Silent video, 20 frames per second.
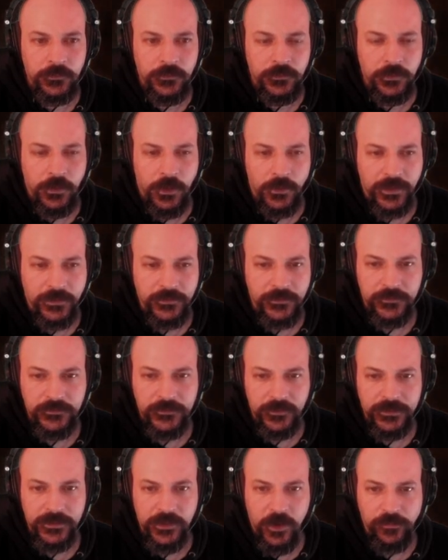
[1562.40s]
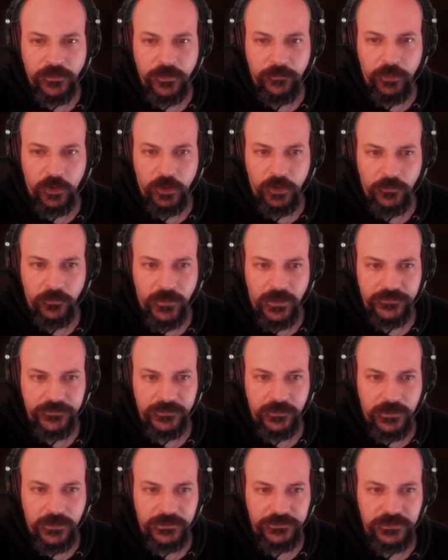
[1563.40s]
Okay, so he got Blood Boil there,
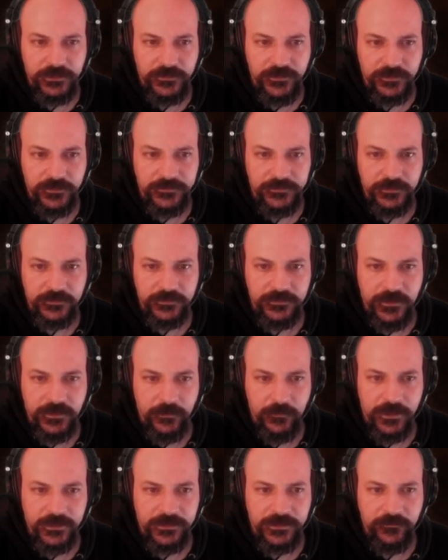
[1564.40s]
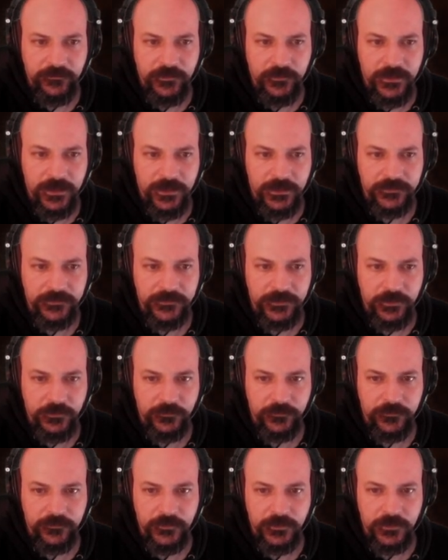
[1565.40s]
so actually that's decent. I might give him that instead of